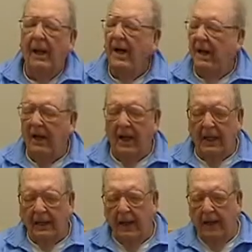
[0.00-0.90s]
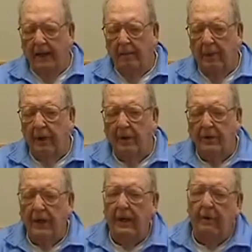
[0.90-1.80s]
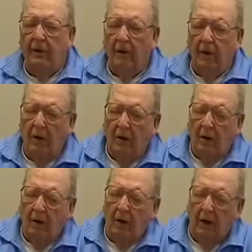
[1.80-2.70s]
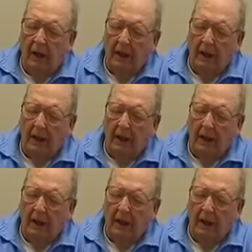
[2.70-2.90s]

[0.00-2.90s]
I didn't like that because they would go along